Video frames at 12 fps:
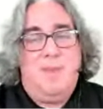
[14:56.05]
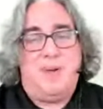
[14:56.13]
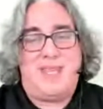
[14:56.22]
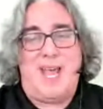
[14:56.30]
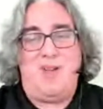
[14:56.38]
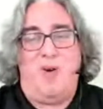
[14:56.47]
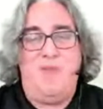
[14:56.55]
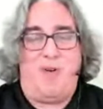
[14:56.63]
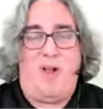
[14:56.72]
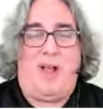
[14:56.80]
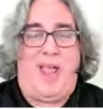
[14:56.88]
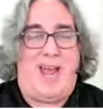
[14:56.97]
but that
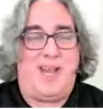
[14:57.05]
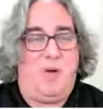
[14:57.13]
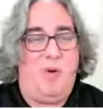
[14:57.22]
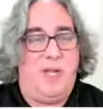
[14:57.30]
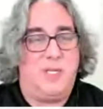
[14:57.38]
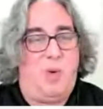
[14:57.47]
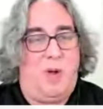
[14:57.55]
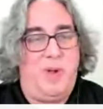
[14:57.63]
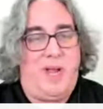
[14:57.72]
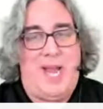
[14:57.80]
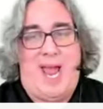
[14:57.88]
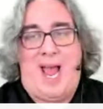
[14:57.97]
overall category is one we
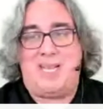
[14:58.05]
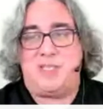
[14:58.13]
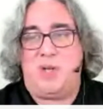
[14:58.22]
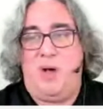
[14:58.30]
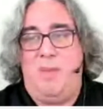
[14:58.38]
get asked